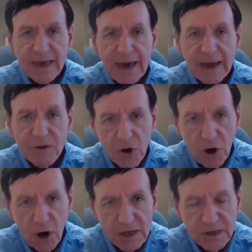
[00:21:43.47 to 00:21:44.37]
that,
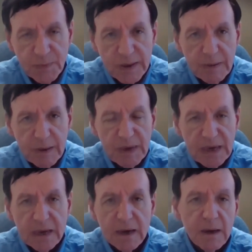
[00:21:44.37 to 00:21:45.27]
call us at BBB.